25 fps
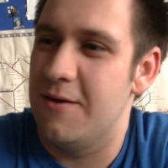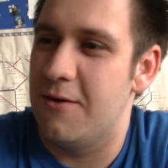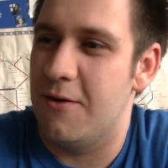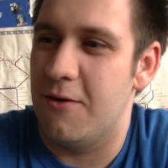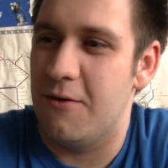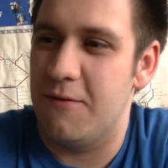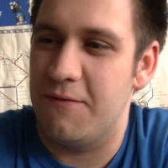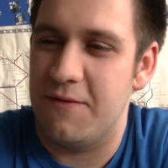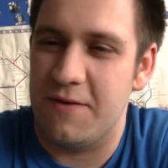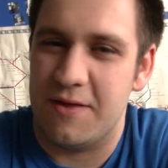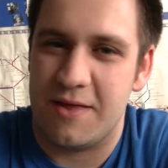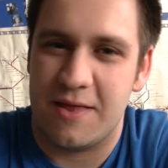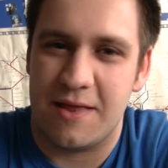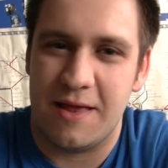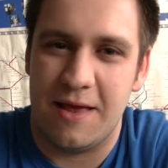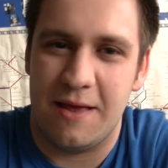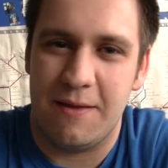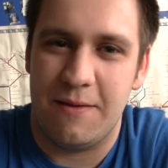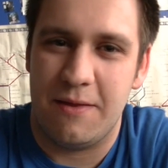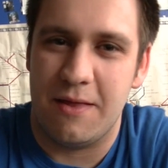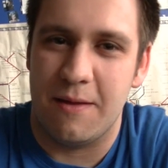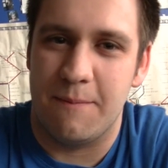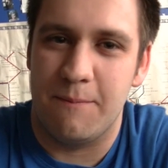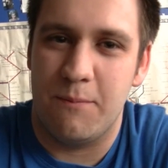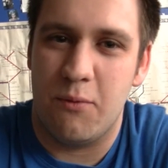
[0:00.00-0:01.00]

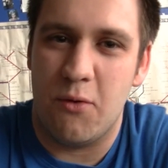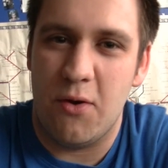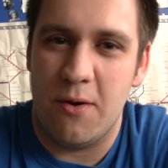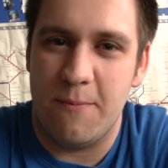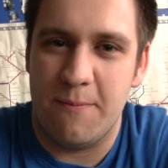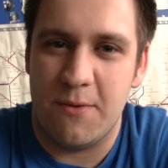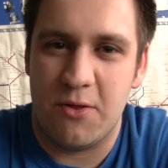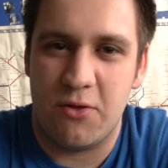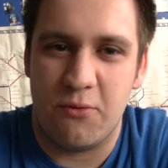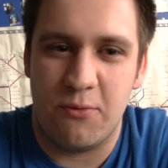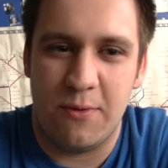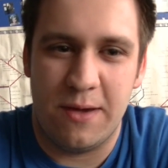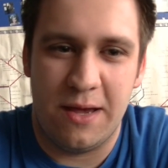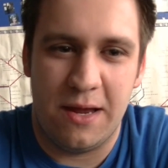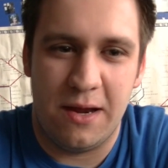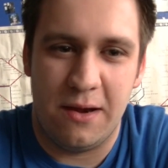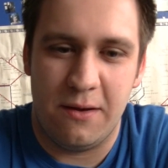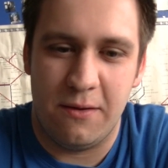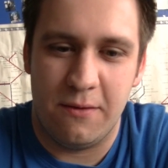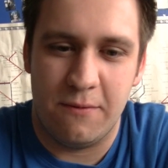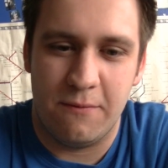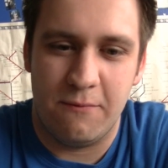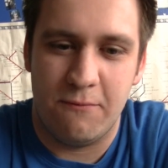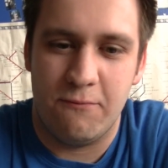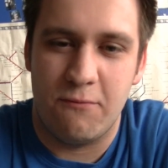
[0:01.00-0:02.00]
obviously some point
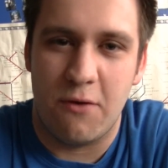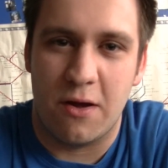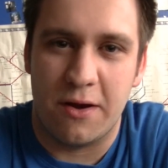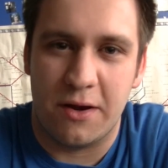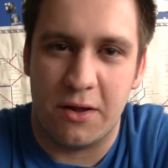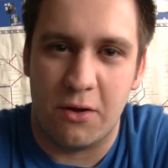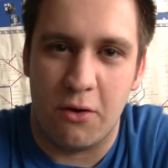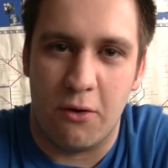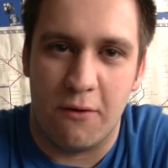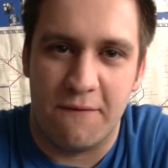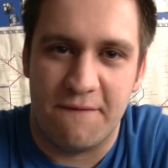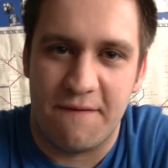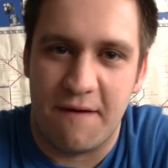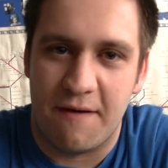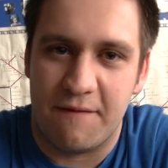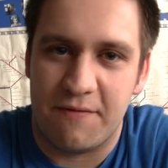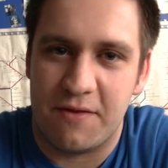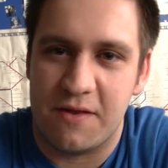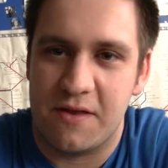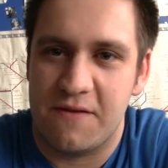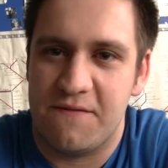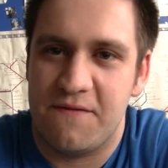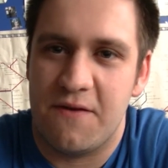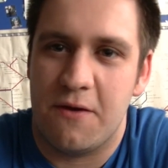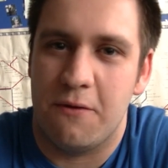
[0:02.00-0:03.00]
between running off
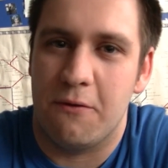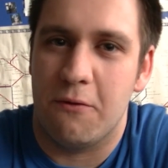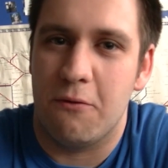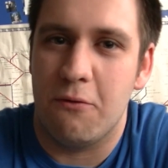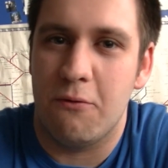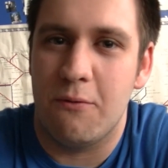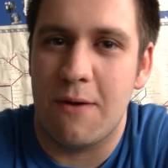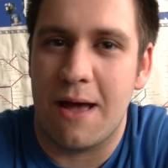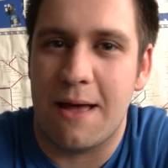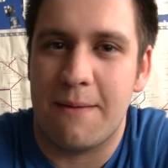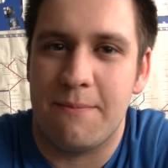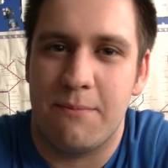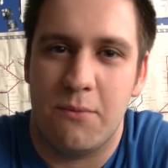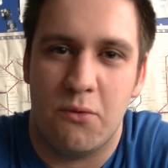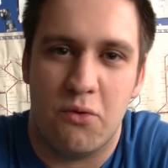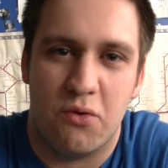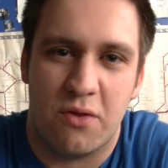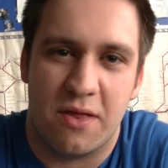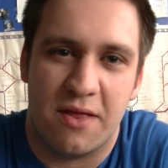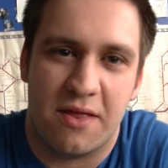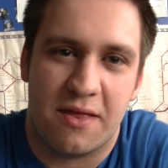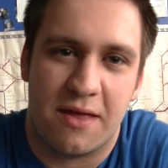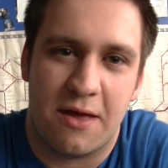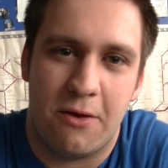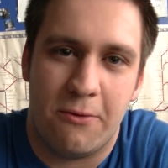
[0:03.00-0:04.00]
after the phone call and
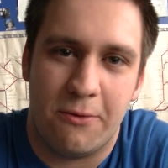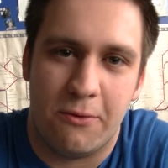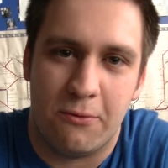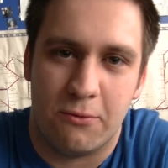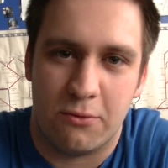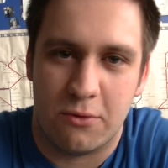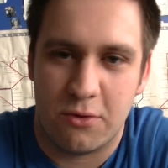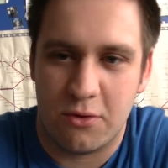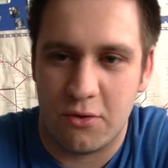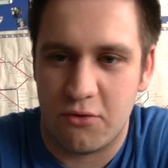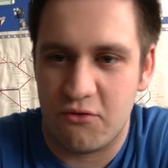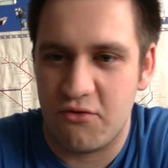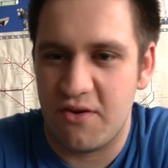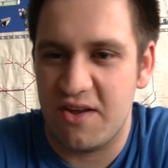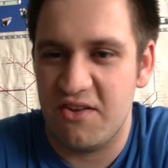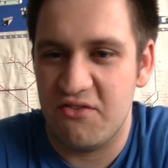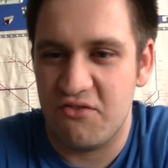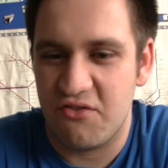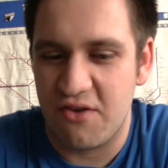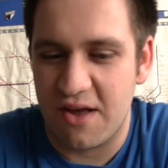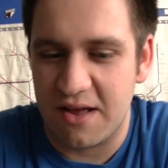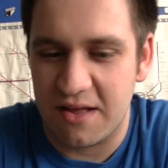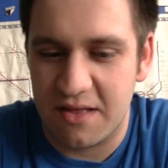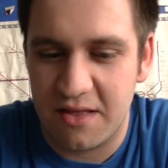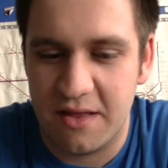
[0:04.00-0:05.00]
Mortis going onto the train
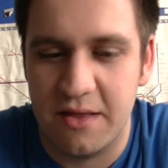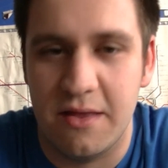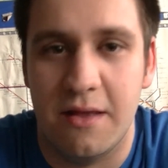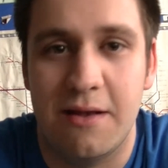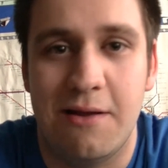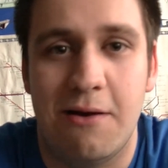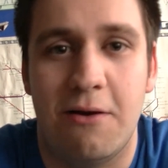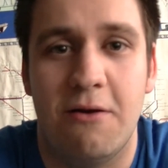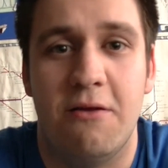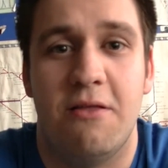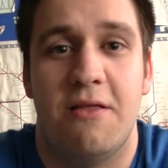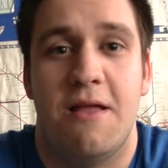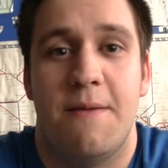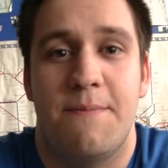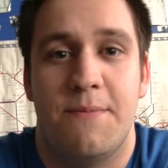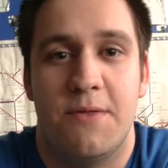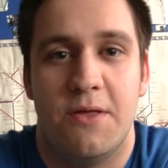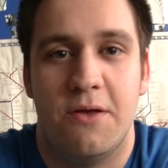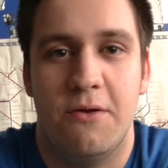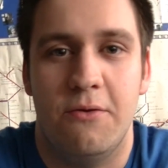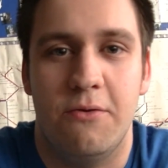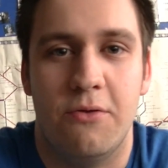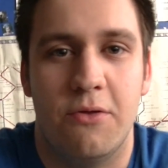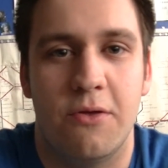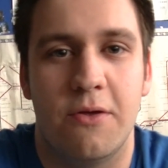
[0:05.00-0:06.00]
tracks in the last
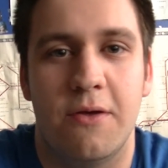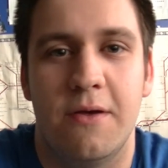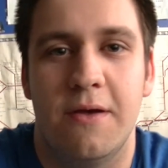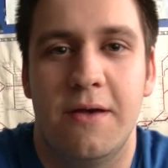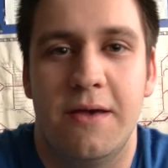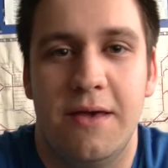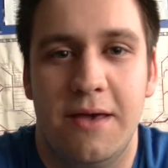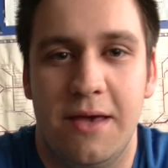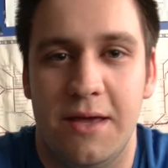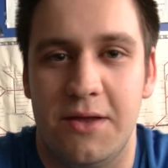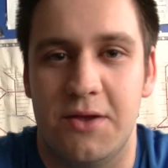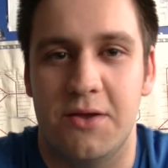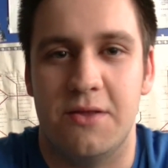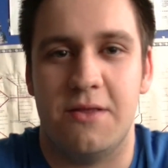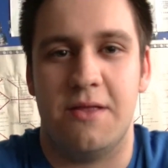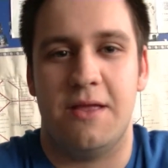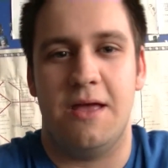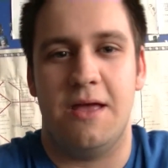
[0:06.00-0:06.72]
episode. He just